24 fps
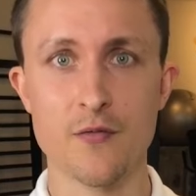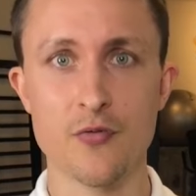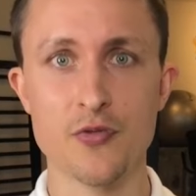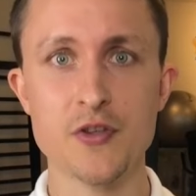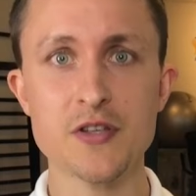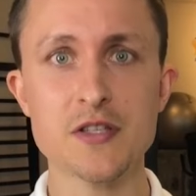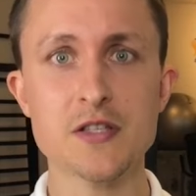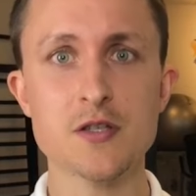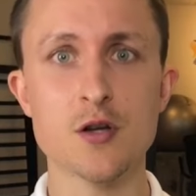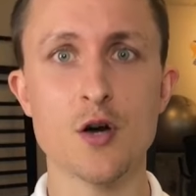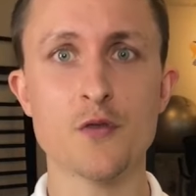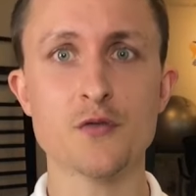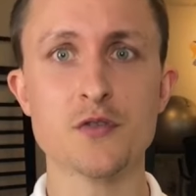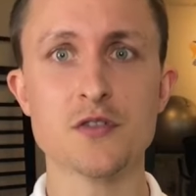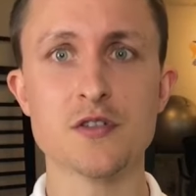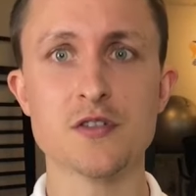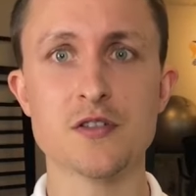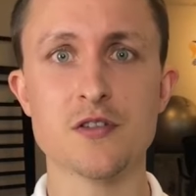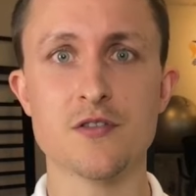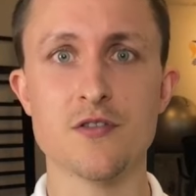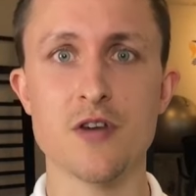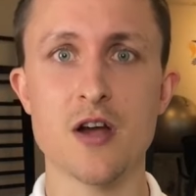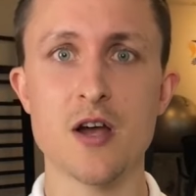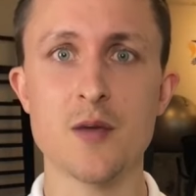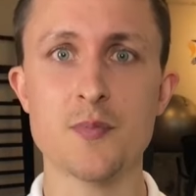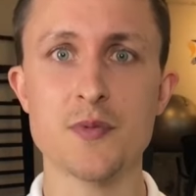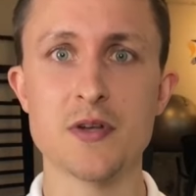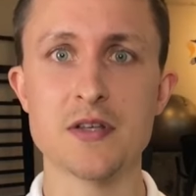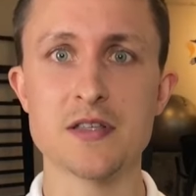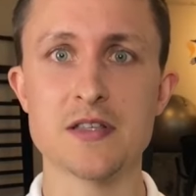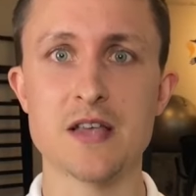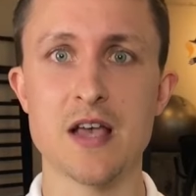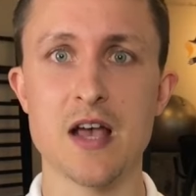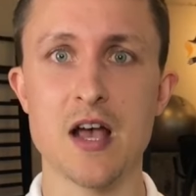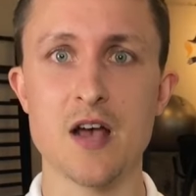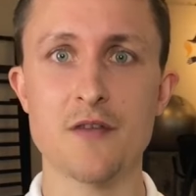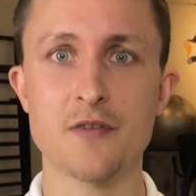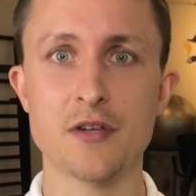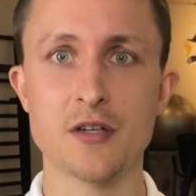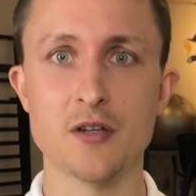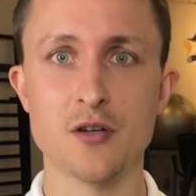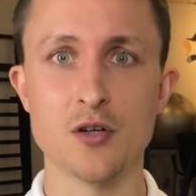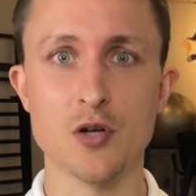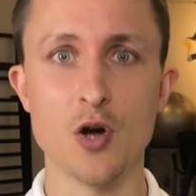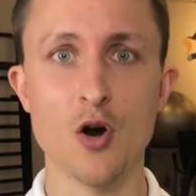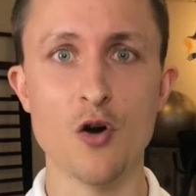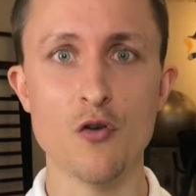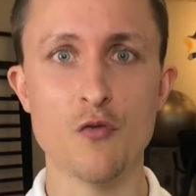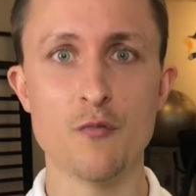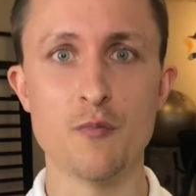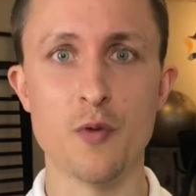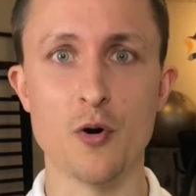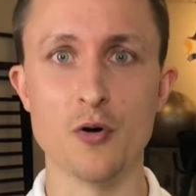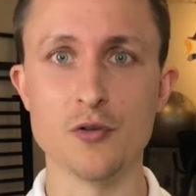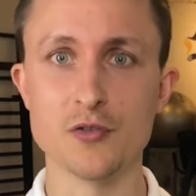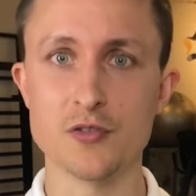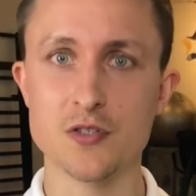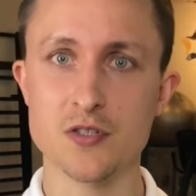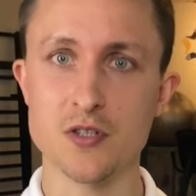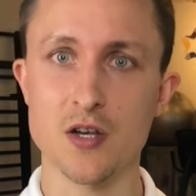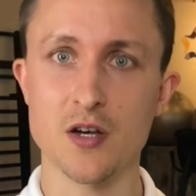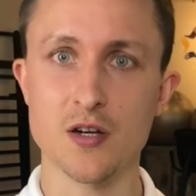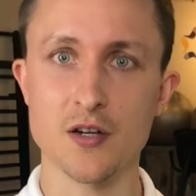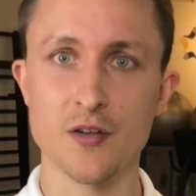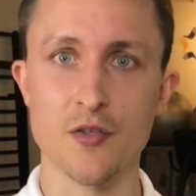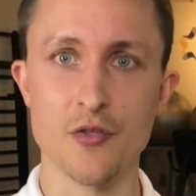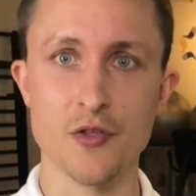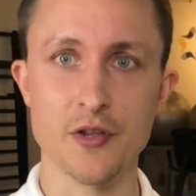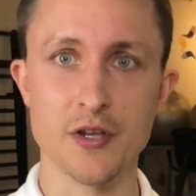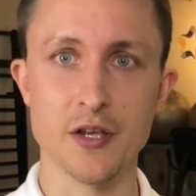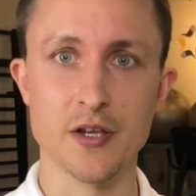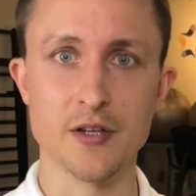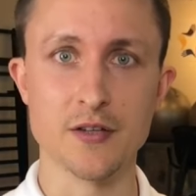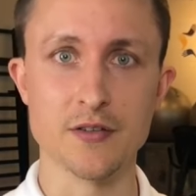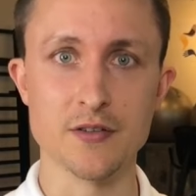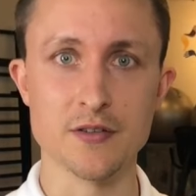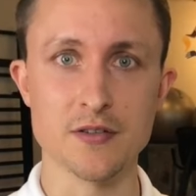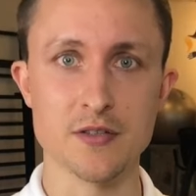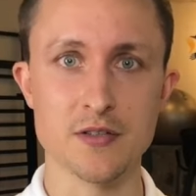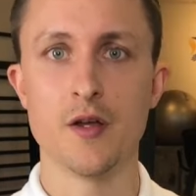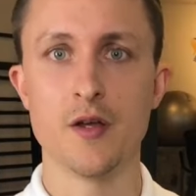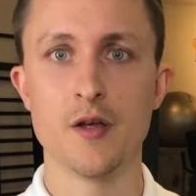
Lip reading: This is often described as having a golf ball stuck in the anus.